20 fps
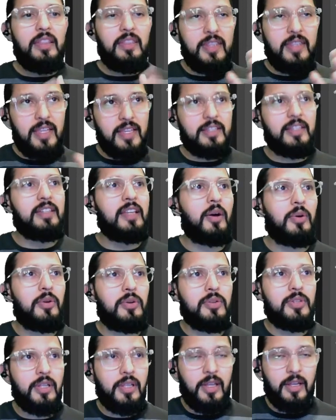This is how
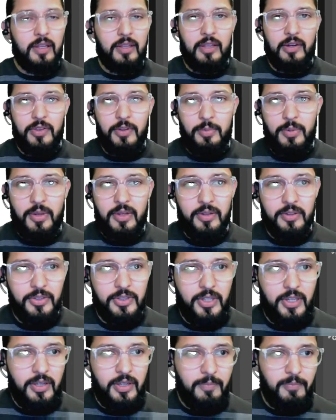you select it on the
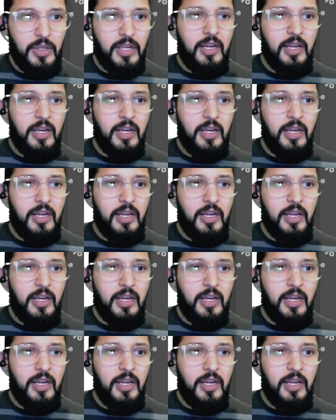PLC.